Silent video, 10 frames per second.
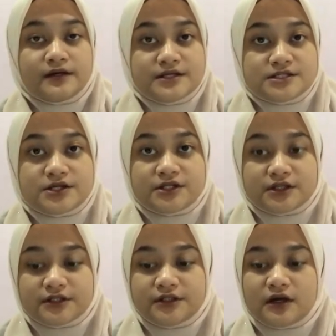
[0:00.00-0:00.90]
these
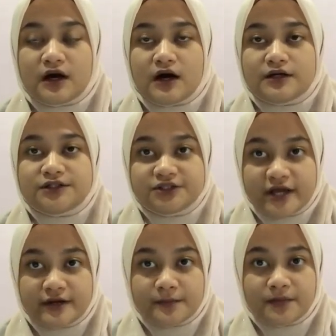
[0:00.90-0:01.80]
returns are
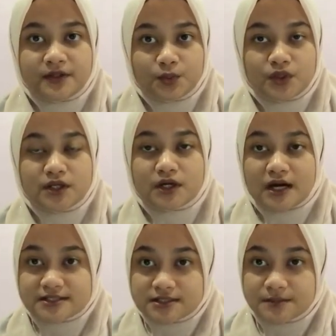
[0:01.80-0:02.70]
shared between the
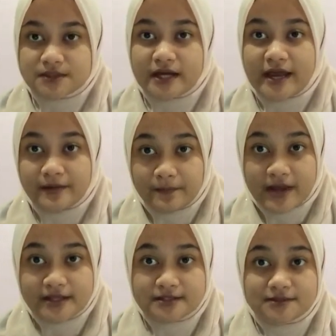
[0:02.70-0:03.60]
customer and the
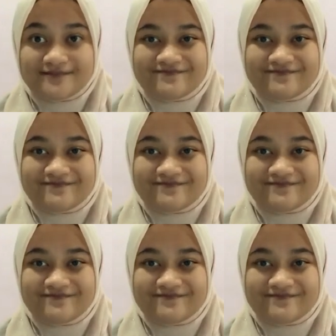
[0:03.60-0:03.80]
bank.